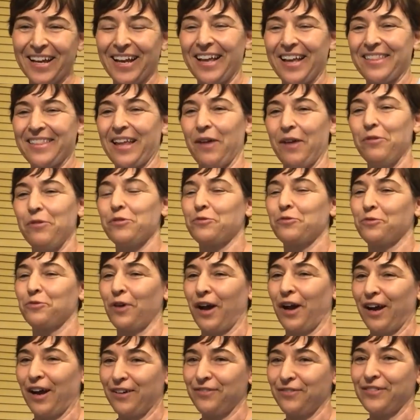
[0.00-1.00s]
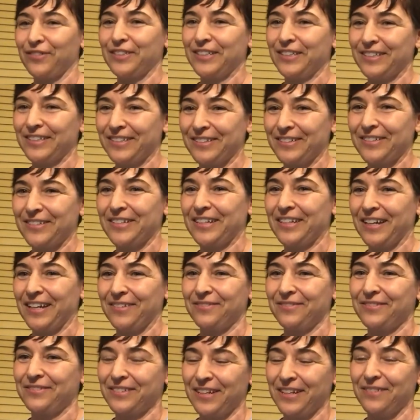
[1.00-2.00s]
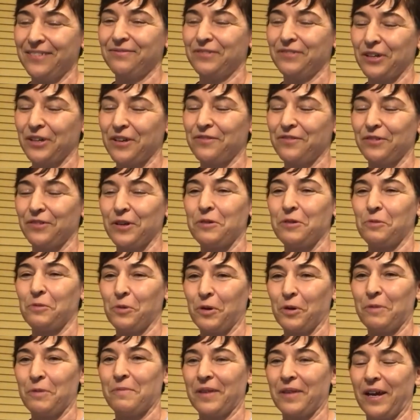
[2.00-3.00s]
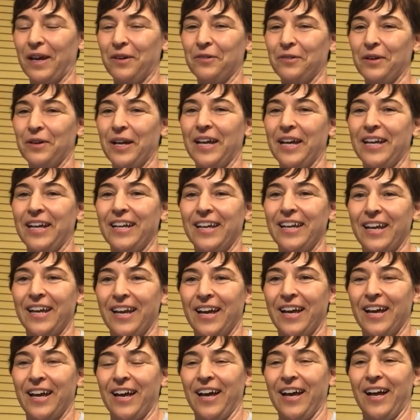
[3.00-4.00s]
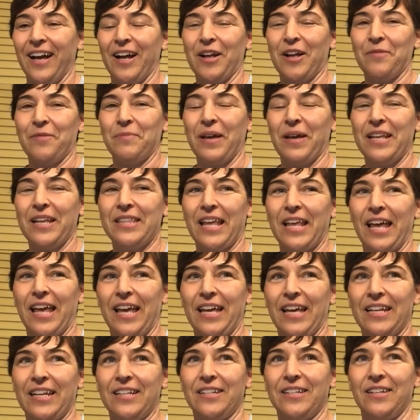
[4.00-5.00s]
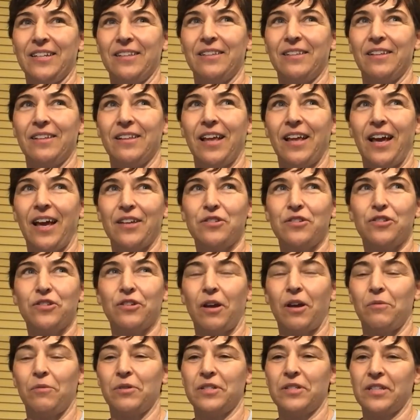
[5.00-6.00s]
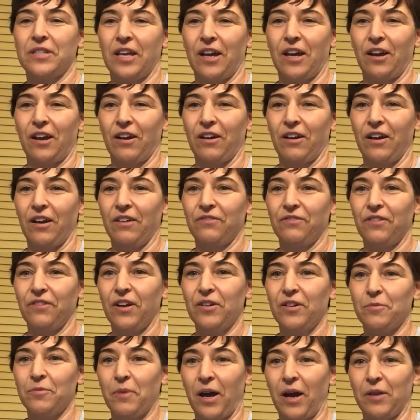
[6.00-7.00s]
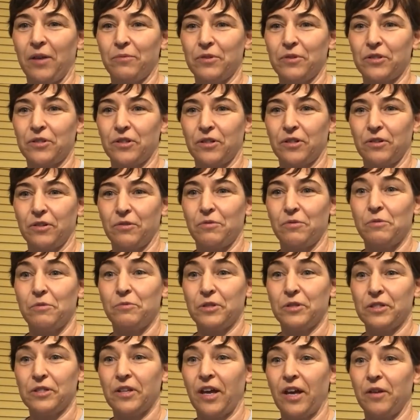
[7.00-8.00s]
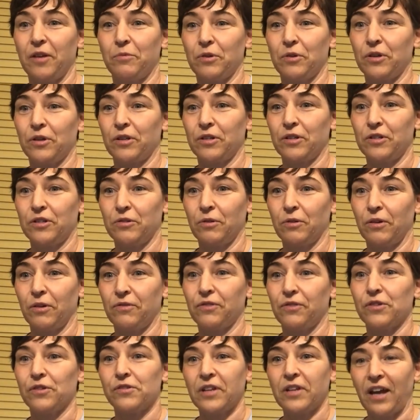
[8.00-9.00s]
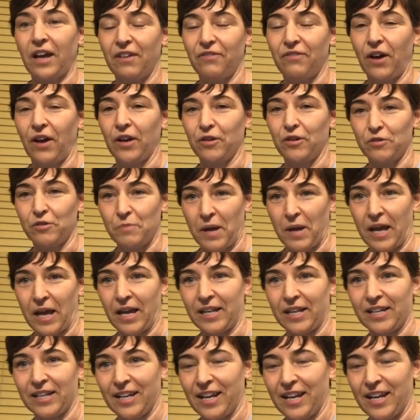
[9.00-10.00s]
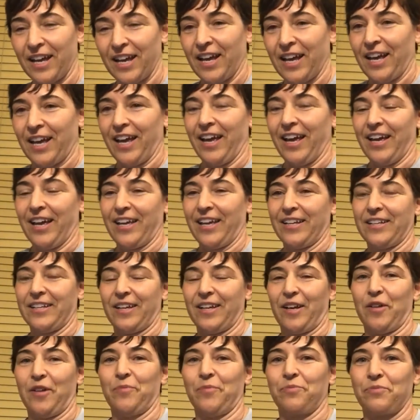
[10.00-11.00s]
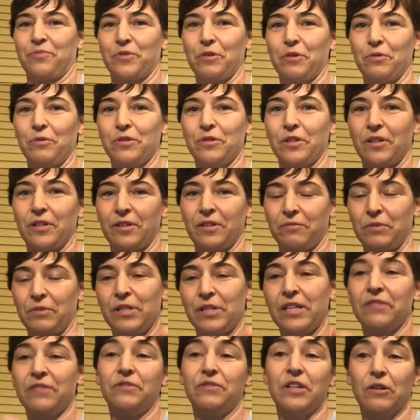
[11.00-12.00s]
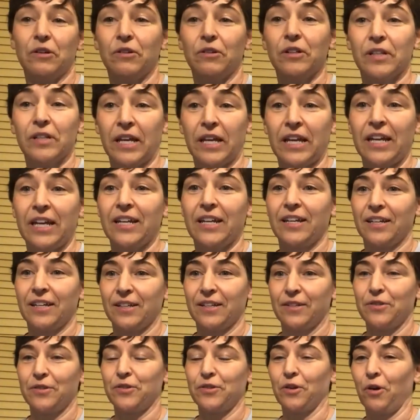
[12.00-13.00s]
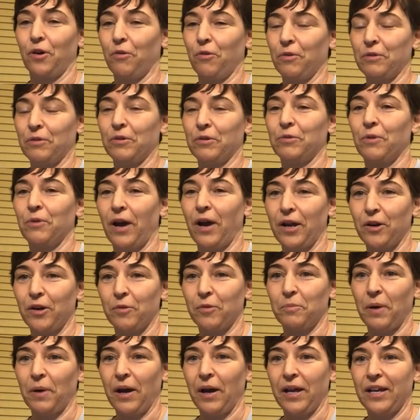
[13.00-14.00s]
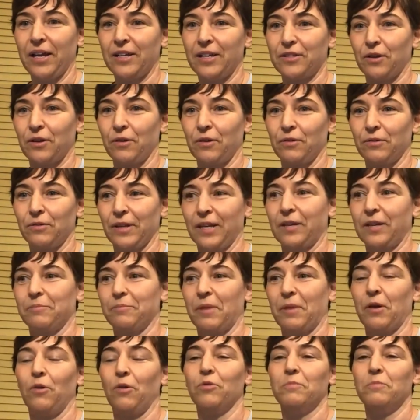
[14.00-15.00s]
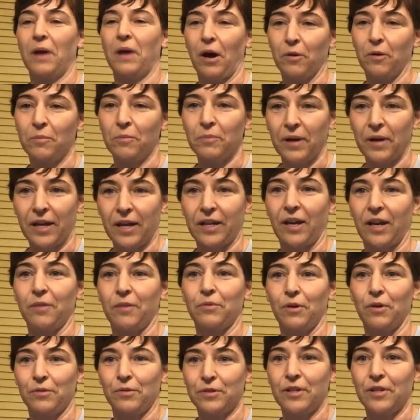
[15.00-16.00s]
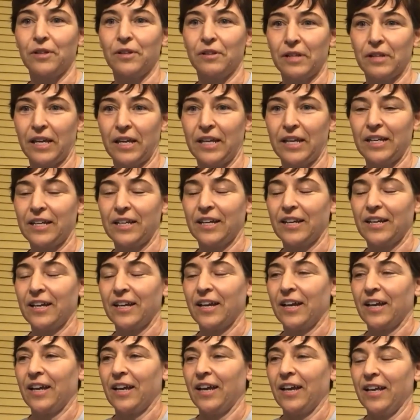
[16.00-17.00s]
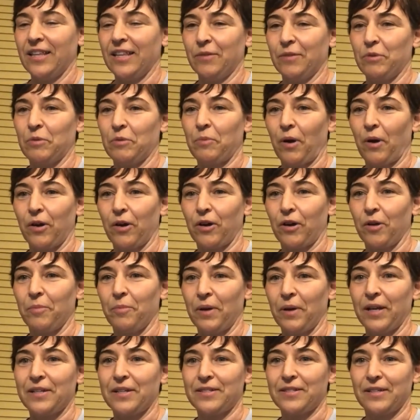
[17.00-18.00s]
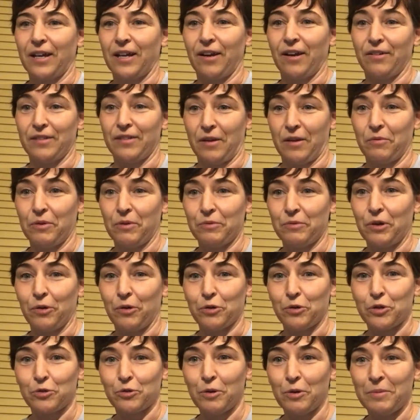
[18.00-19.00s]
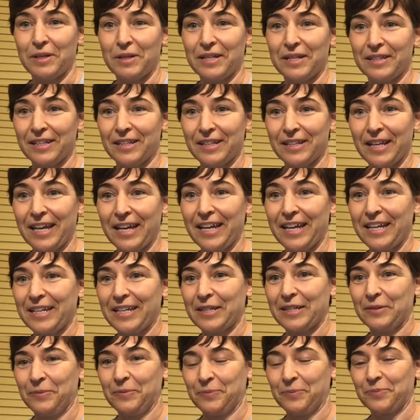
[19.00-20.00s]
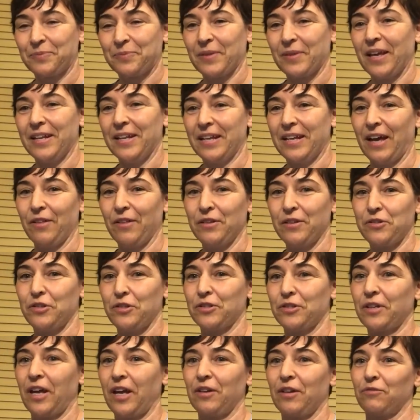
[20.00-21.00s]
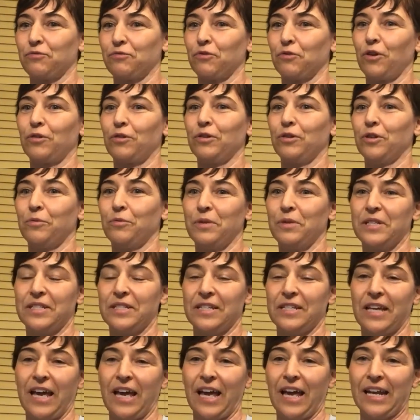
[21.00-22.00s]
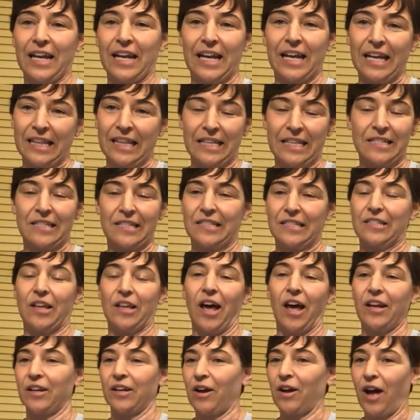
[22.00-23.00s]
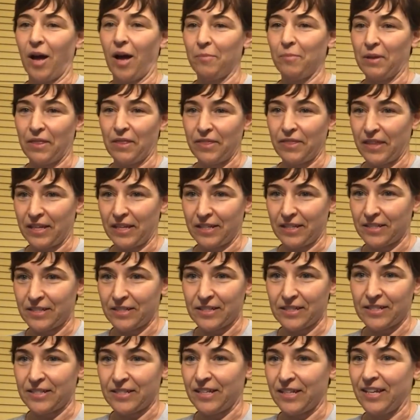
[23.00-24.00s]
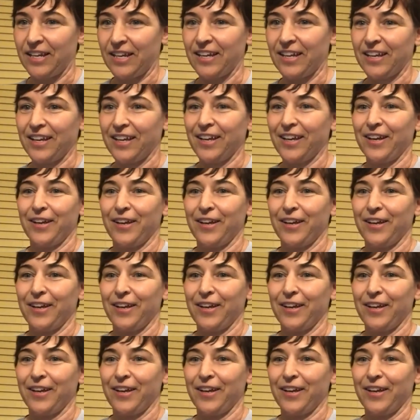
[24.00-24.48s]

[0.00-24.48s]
That was rough. You get very, very warm that way. And then the last year I was there, a friend of mine we decided we were going to do our first half Ironman. And we lived near a lake. So we would ride our bikes, or like my old mountain bike, I rode to the lake. and then we'd park our bikes there, and then we would go swimming in the lake. And now this was kind of rural Louisiana, and this is not a common thing to see.